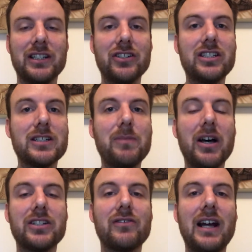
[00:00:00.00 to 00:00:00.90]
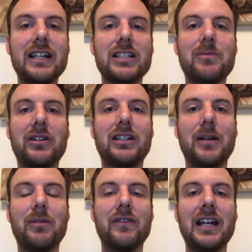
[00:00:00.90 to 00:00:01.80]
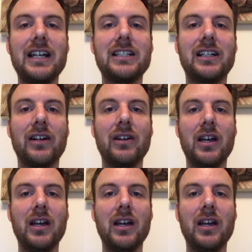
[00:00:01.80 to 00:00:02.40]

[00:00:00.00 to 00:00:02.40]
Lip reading: Just as Pastor Andy spoke a couple of days ago